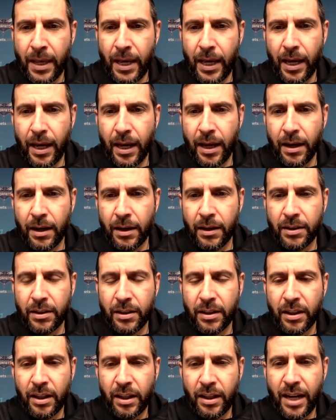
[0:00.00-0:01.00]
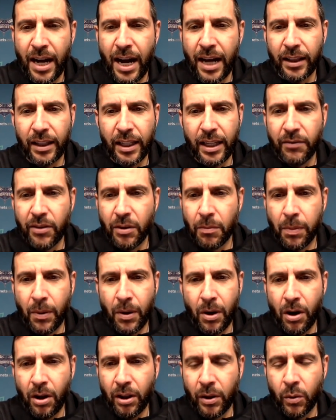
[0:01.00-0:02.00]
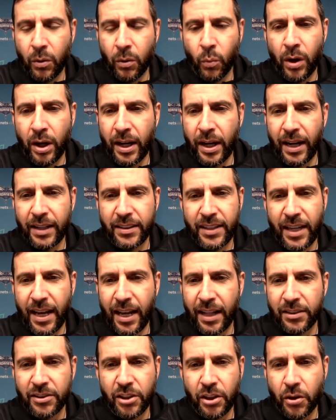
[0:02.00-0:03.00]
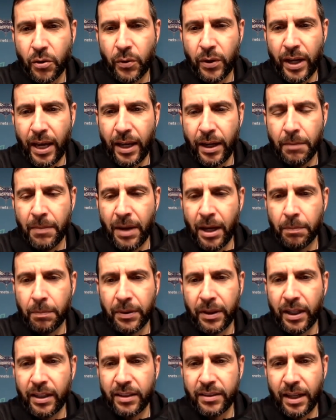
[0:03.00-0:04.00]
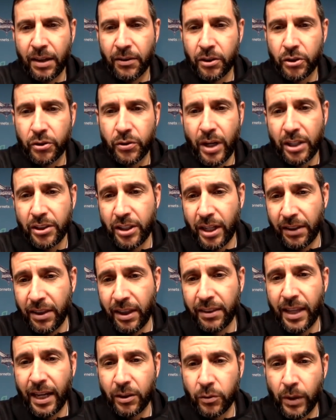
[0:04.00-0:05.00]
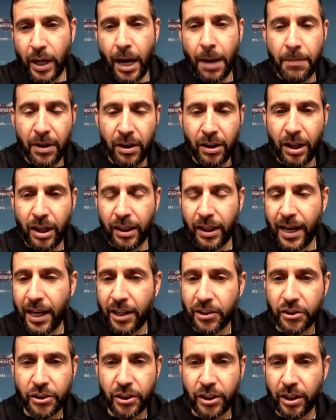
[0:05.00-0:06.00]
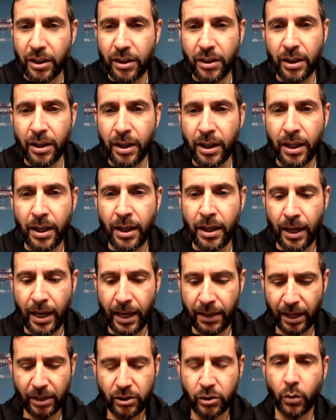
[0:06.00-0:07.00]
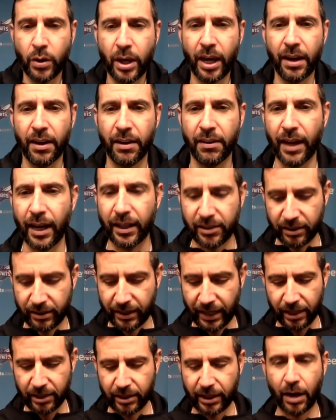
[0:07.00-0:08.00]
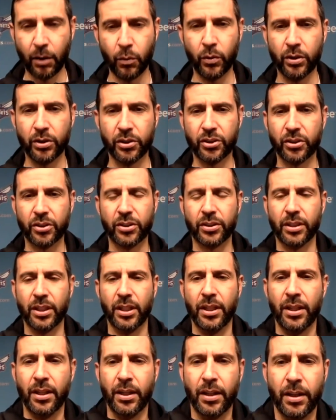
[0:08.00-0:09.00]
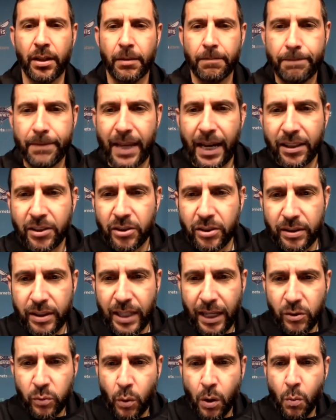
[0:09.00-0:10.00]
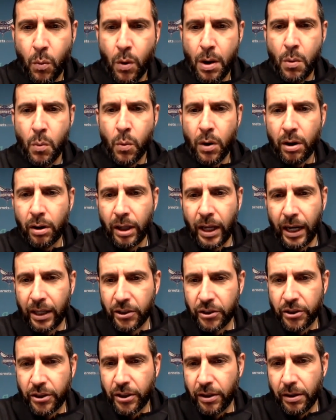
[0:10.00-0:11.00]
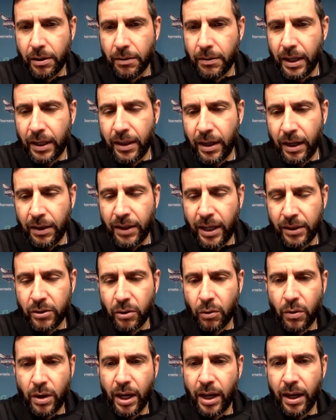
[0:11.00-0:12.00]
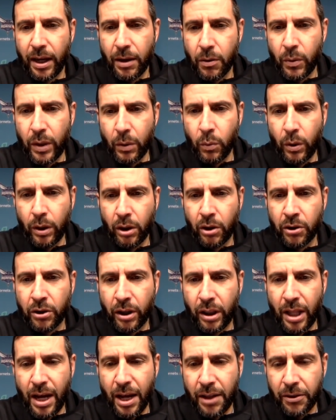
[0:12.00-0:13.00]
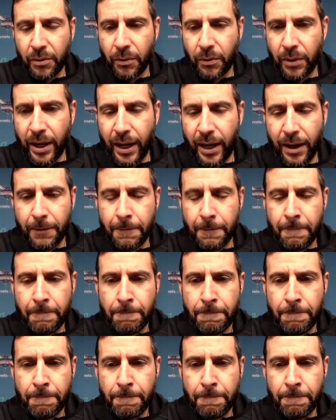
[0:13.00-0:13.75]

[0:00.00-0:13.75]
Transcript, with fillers: and not leave the ball in one guy's hands to create and make plays down the stretch. And I think that's what happened a lot last year. And that's okay. That's that that was that's that's what we were last year. And and that's okay. We we learned a lot through that.